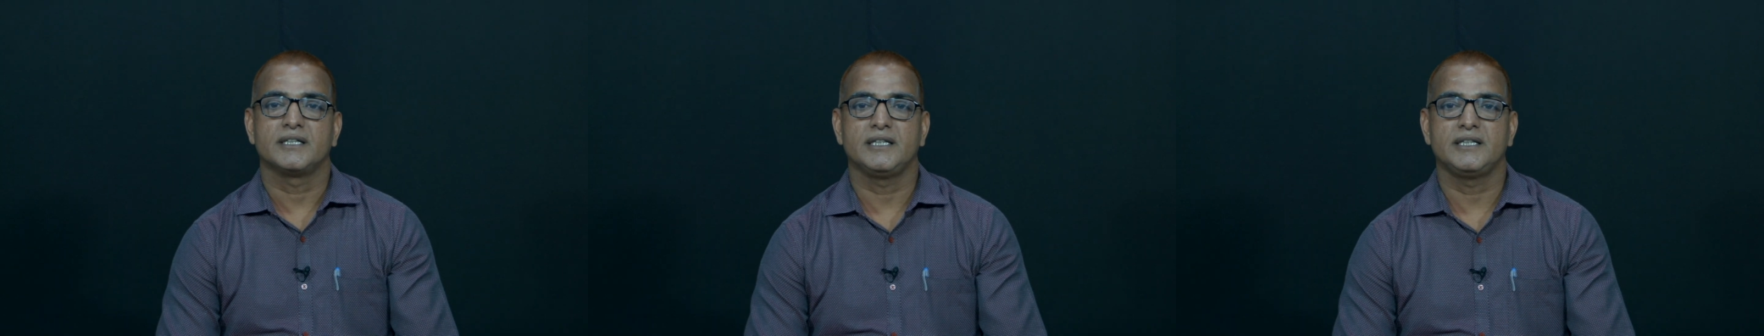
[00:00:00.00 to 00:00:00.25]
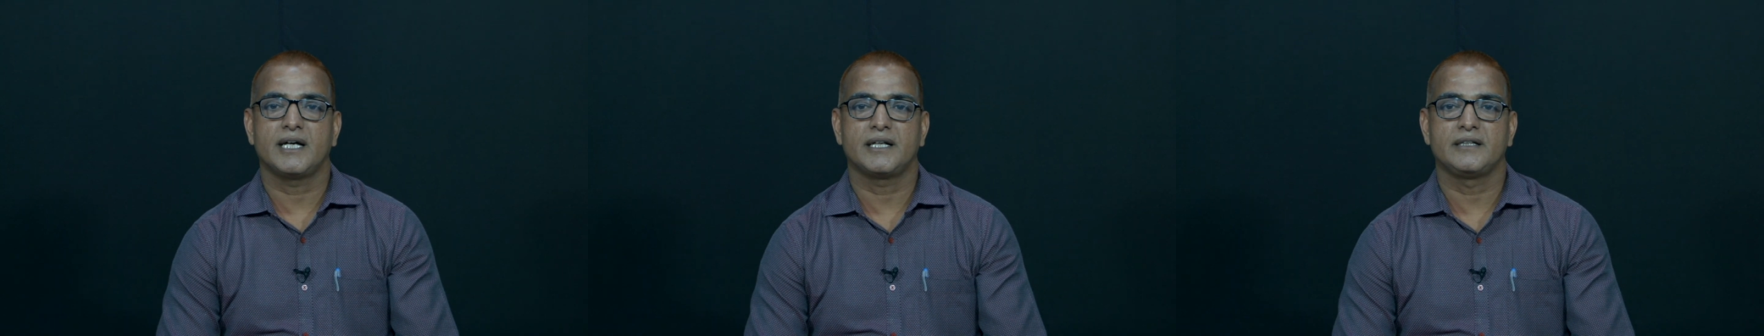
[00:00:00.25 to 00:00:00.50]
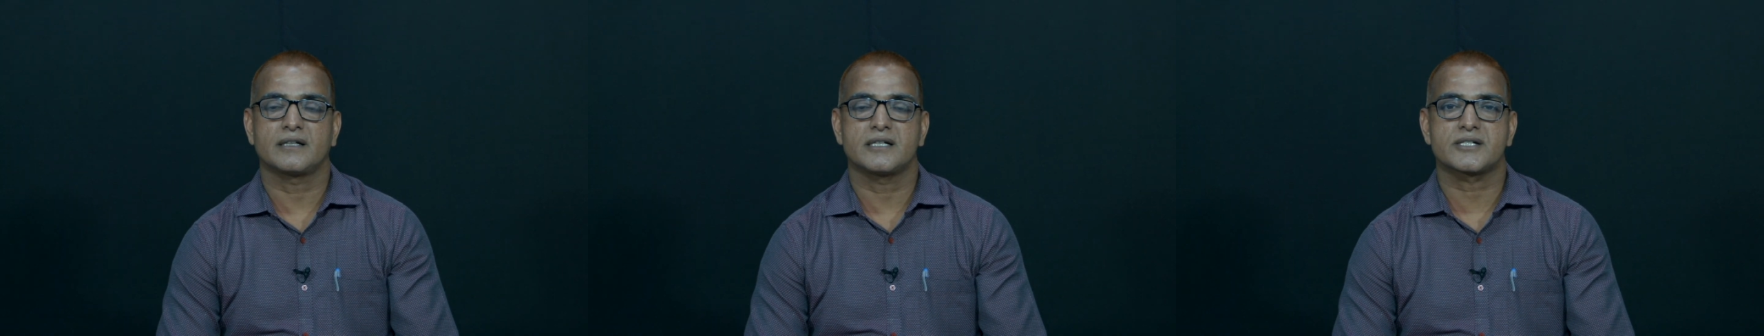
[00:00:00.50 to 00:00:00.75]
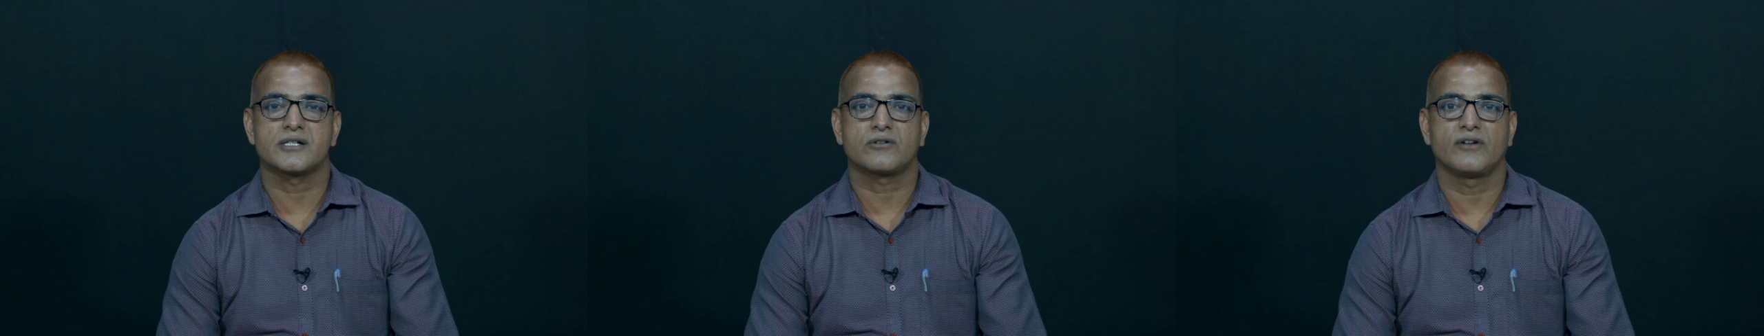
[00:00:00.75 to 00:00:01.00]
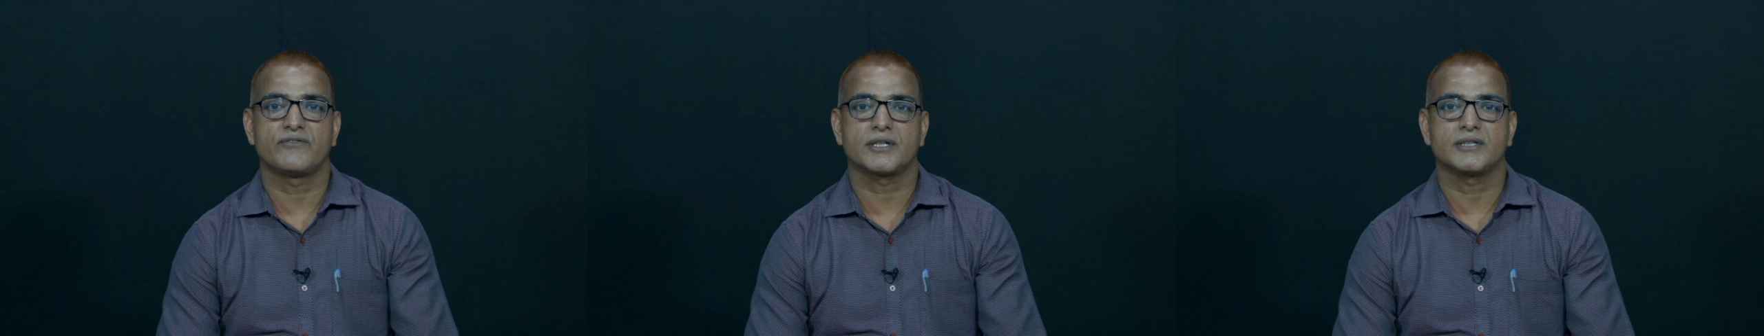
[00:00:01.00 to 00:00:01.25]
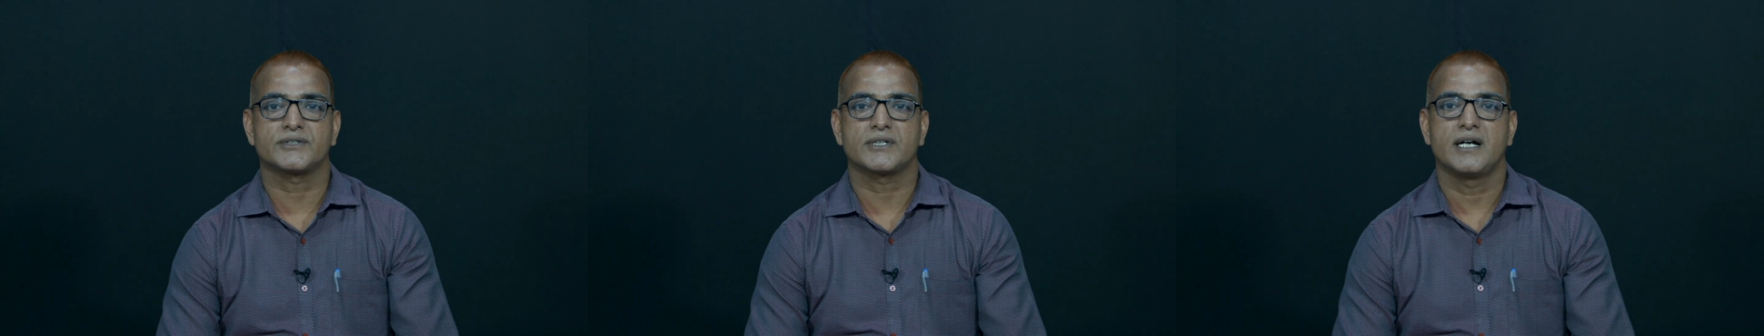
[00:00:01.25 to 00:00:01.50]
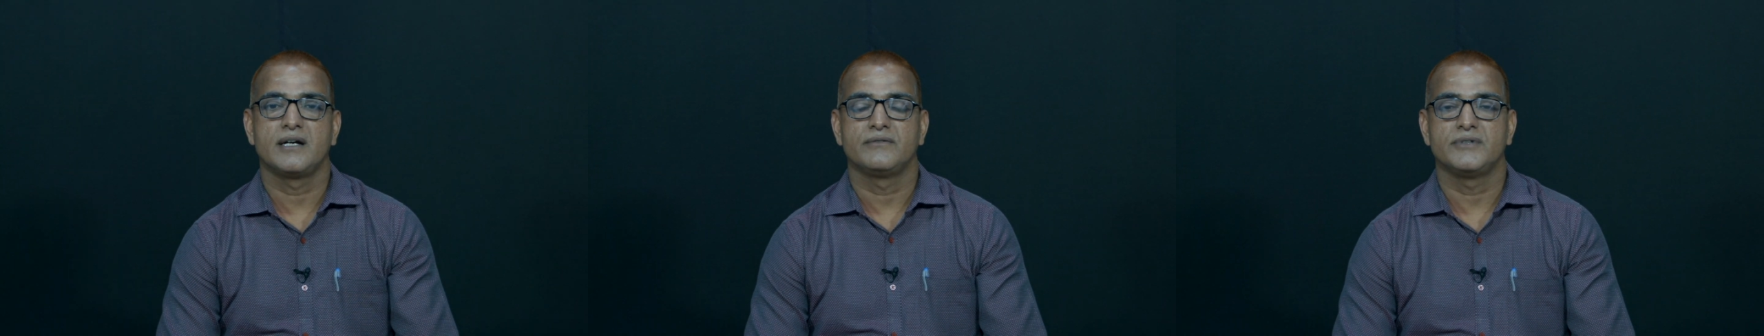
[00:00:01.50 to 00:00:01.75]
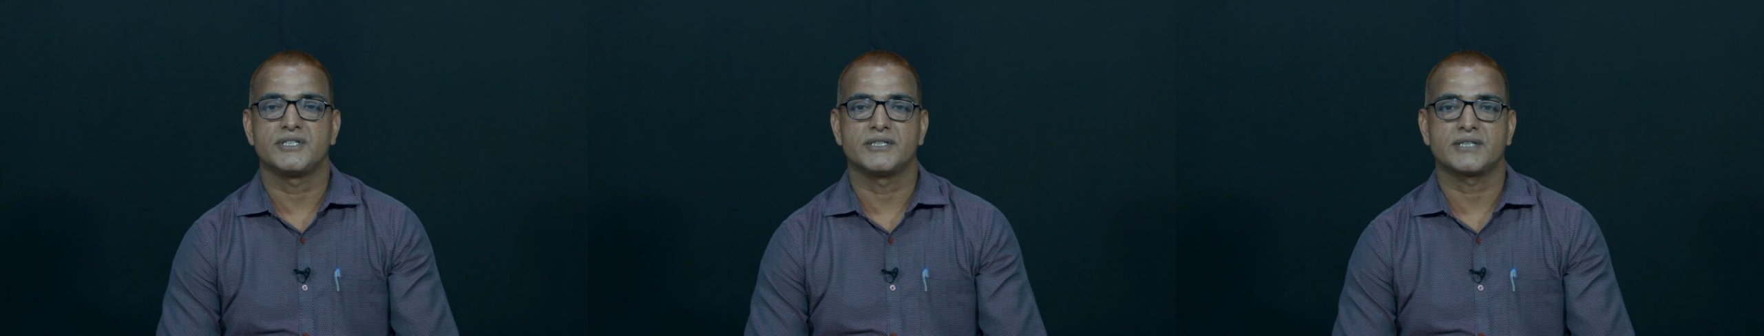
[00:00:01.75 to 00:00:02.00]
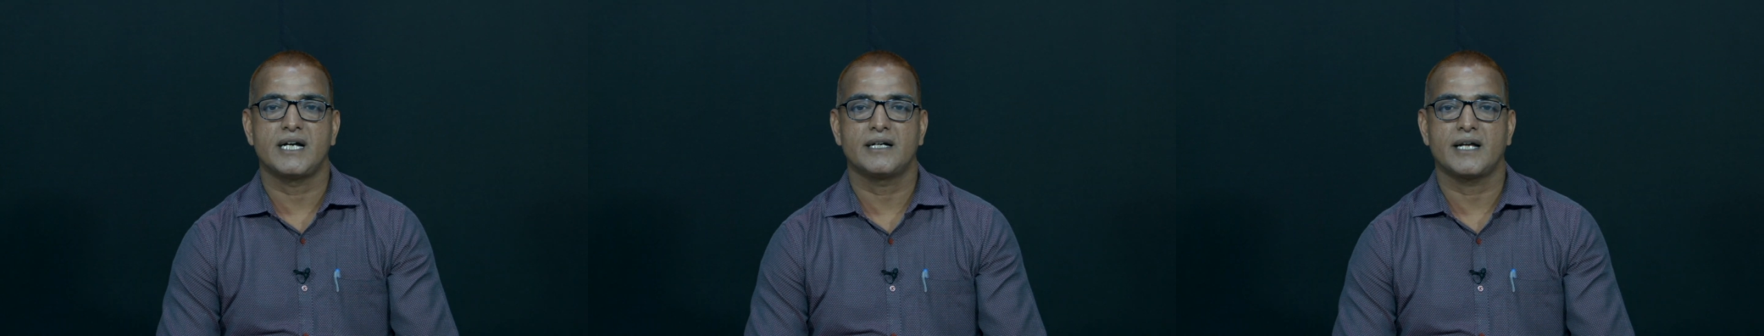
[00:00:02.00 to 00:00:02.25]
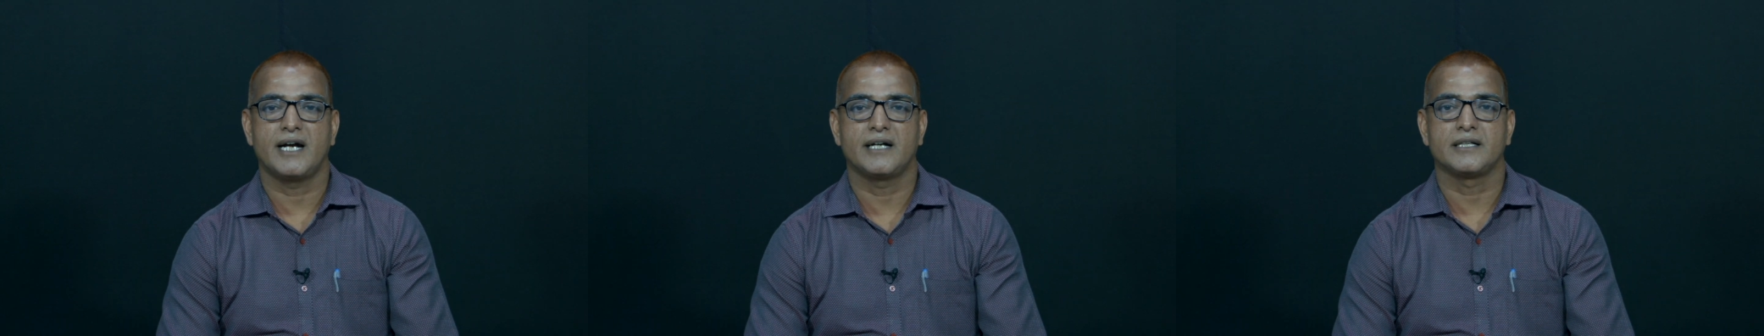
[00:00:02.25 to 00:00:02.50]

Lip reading: in an international conference which is held at